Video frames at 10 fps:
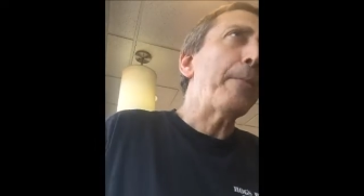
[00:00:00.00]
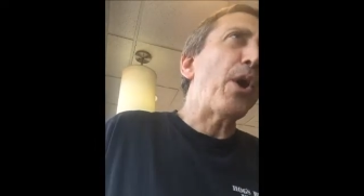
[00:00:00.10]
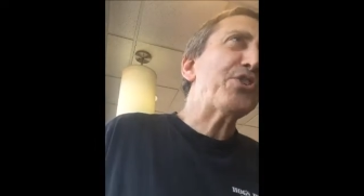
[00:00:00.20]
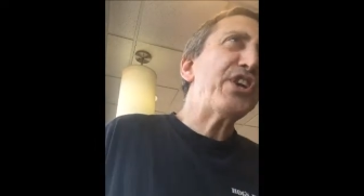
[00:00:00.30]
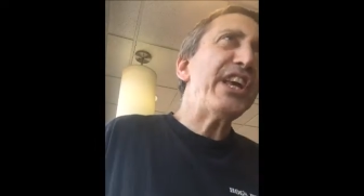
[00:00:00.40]

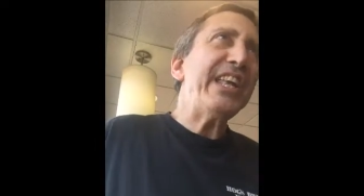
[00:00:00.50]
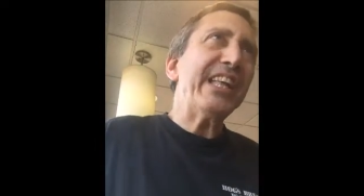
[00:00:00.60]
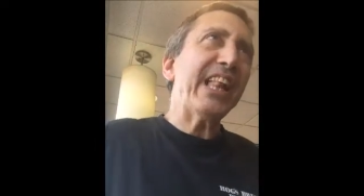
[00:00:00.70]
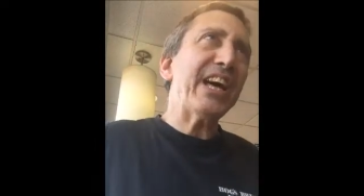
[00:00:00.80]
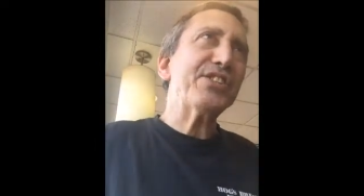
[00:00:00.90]
Martini
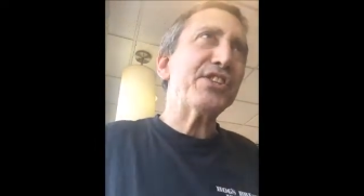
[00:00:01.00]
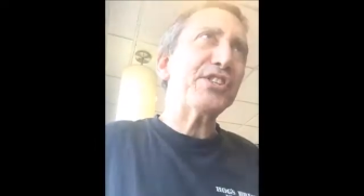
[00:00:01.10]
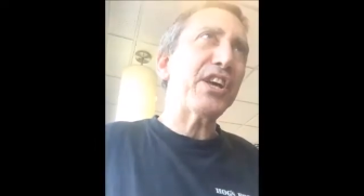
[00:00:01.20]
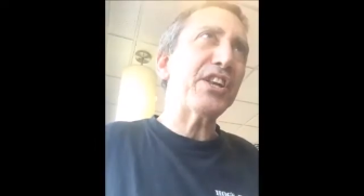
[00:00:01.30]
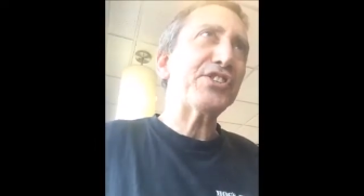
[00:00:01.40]

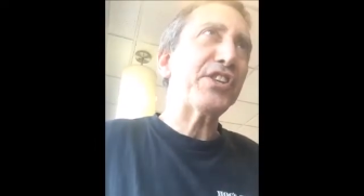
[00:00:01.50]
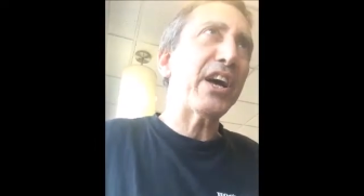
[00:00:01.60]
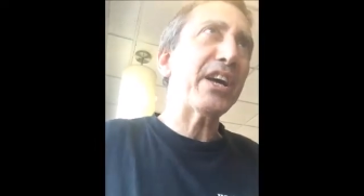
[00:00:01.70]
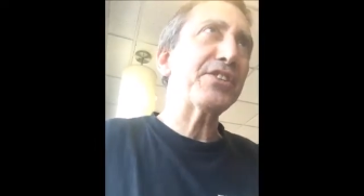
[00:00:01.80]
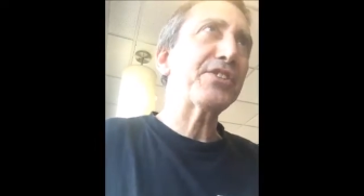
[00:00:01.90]
glasses on the
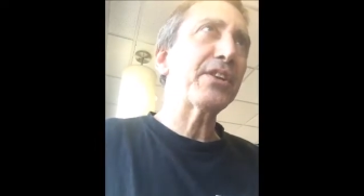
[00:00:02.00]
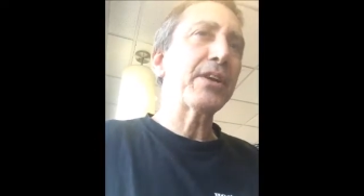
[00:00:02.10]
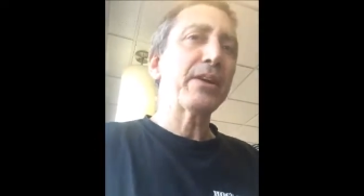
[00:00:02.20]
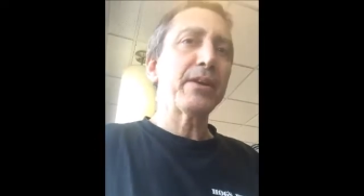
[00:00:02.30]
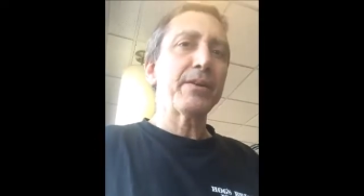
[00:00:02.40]
sides.
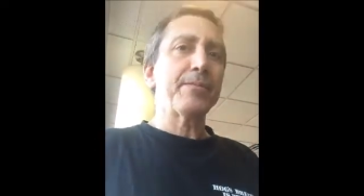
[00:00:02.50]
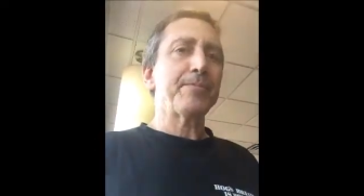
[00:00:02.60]
Yes, sir.